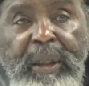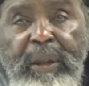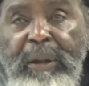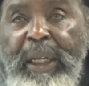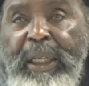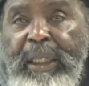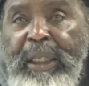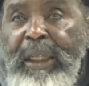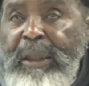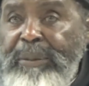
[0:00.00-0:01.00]

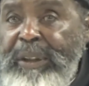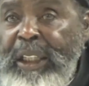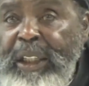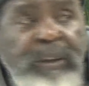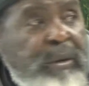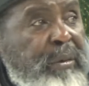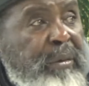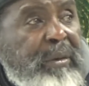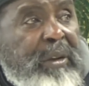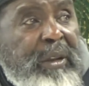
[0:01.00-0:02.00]
Right? I'm telling
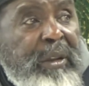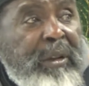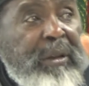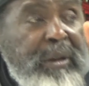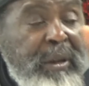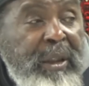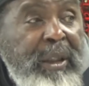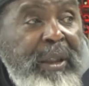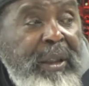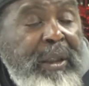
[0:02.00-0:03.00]
you, look,
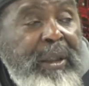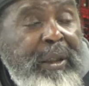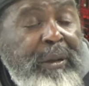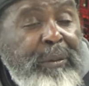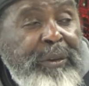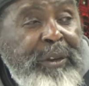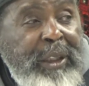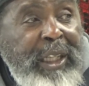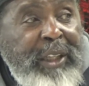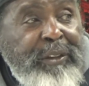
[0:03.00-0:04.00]
was it
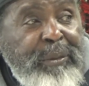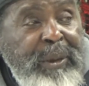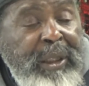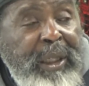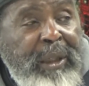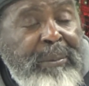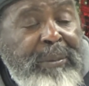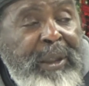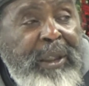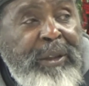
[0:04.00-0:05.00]
last week? I'm
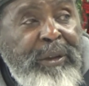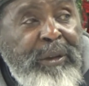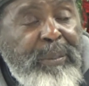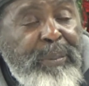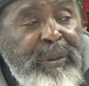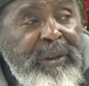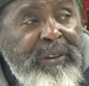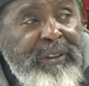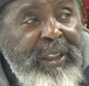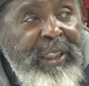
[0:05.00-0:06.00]
telling you, the
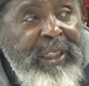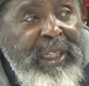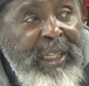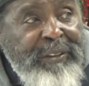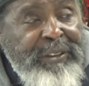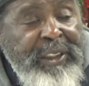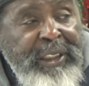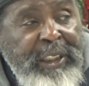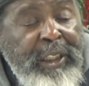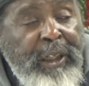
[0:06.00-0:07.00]
prettiest lady I seen
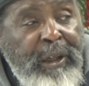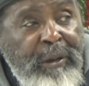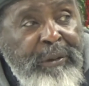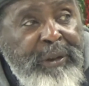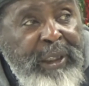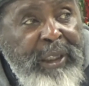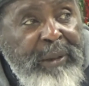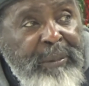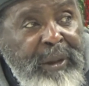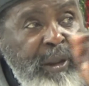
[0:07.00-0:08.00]
in a long time
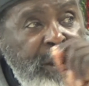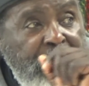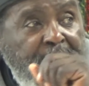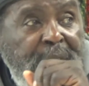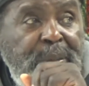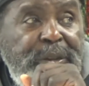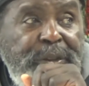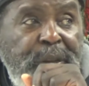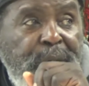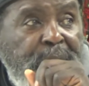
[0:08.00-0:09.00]
come
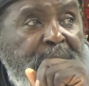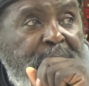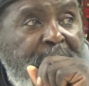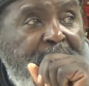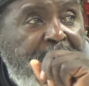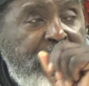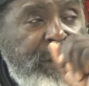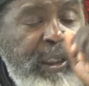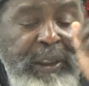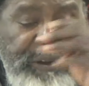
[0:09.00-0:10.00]
stolen right into
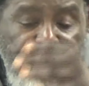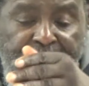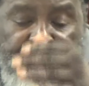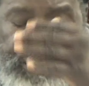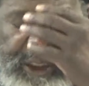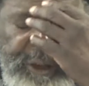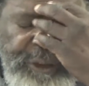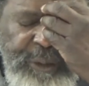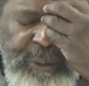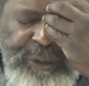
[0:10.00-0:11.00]
that. I took the kids
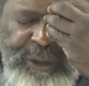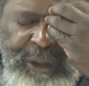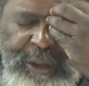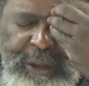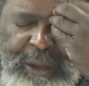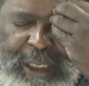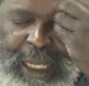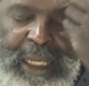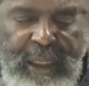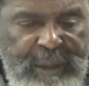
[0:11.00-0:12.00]
to what's that?
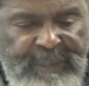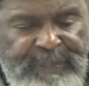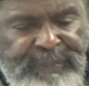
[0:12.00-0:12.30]
I have.